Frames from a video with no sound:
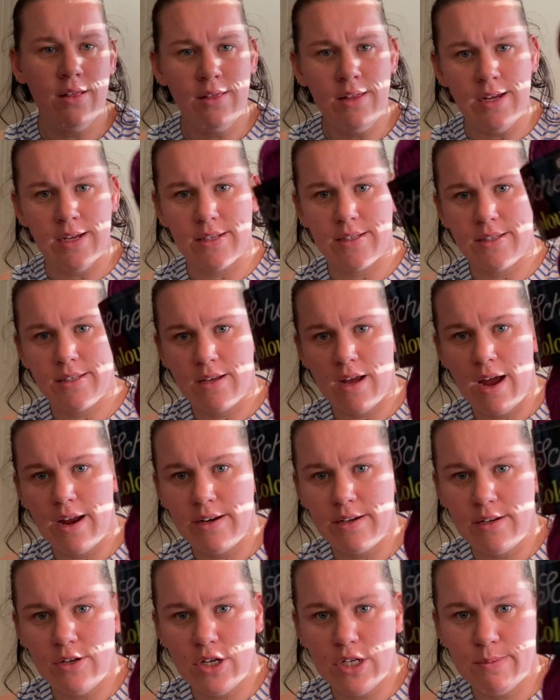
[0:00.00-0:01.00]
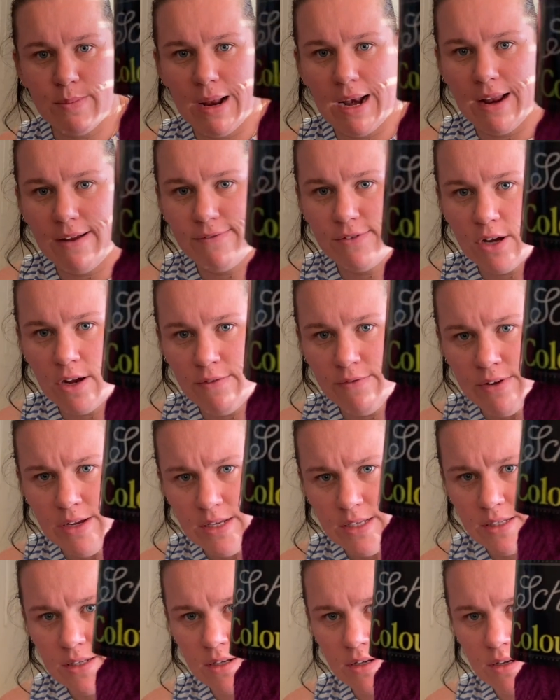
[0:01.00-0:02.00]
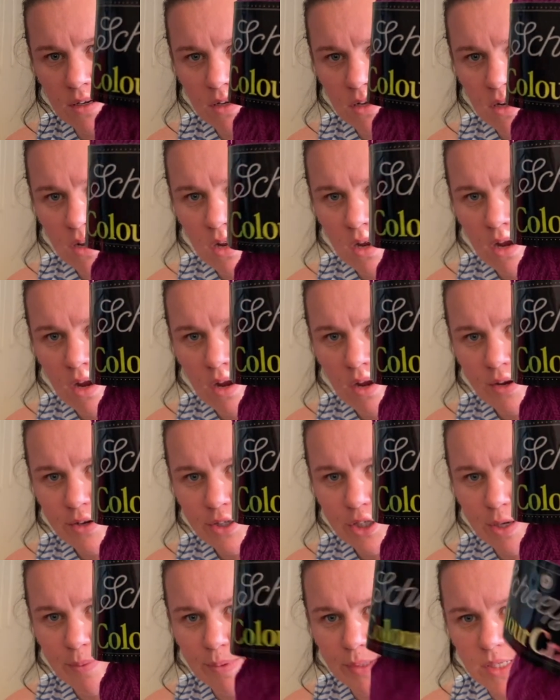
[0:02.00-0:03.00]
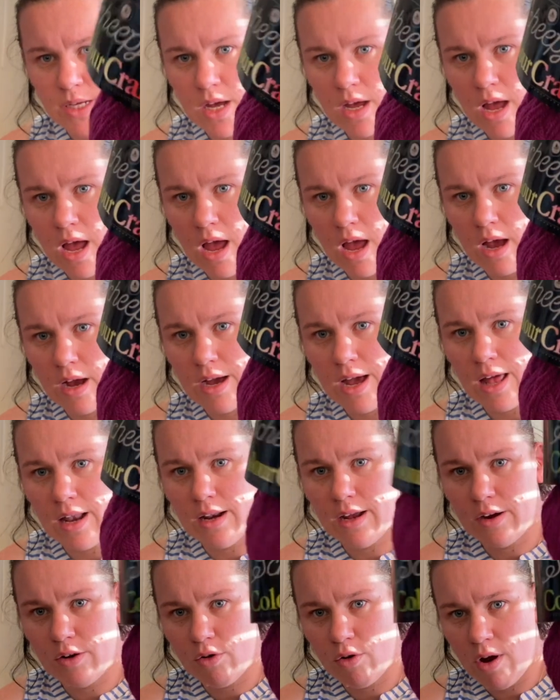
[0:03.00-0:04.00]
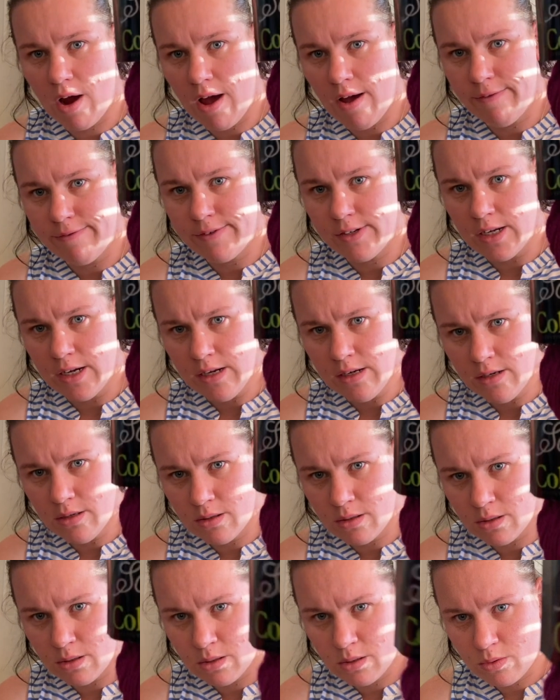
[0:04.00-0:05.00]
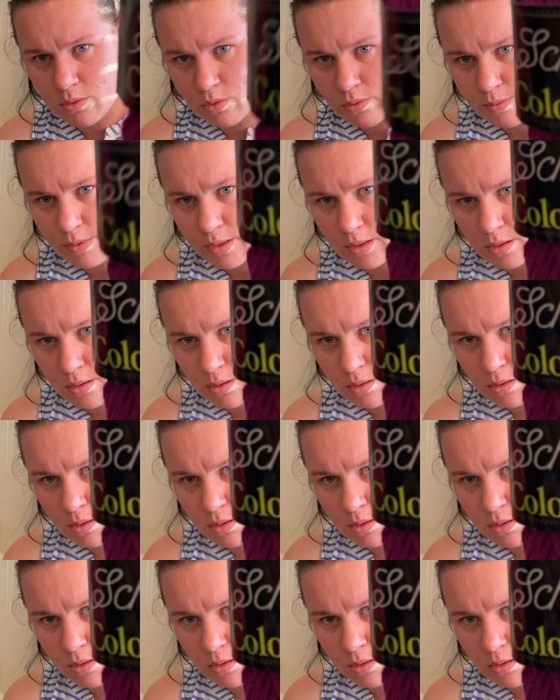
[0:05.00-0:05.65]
this. I used my leftovers. Sheepy's Colour Crafter. Oops.